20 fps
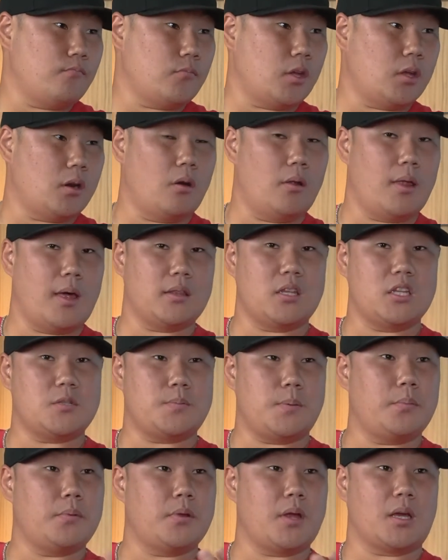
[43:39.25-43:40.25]
You know, like these
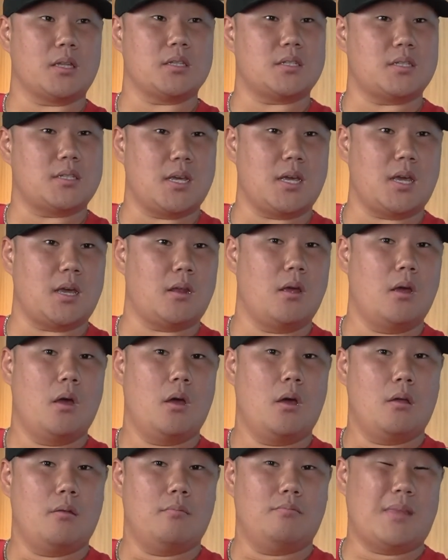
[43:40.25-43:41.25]
people that can see it.
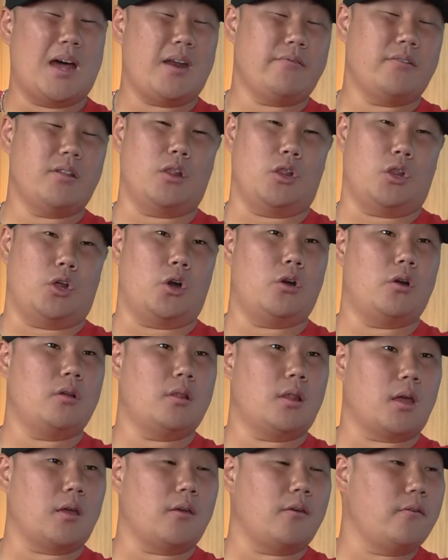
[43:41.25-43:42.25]
not even
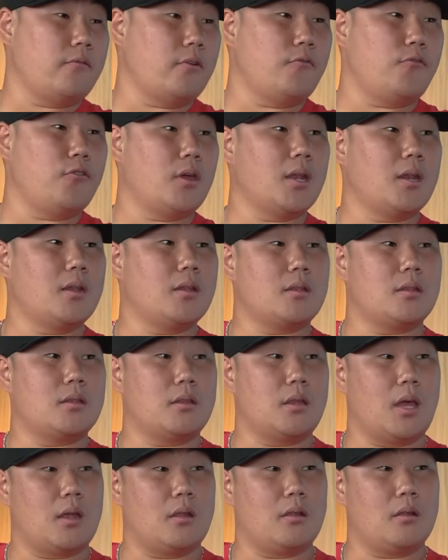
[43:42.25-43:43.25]
learn, like even if you can
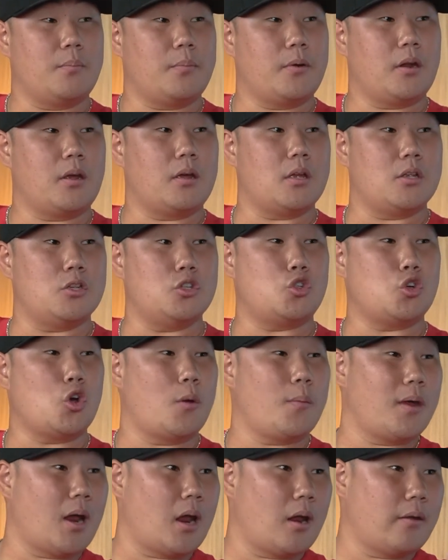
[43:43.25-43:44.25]
get a little bit of
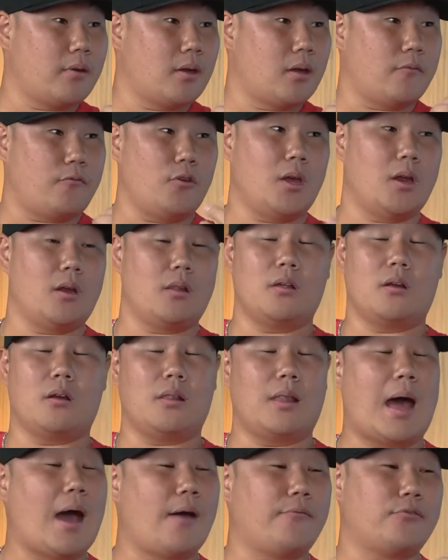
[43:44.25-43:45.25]
enjoyment out of it, if you get a
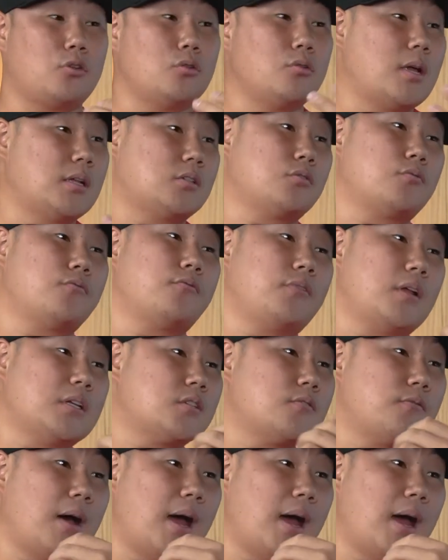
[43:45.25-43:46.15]
little laugh too, that's fine.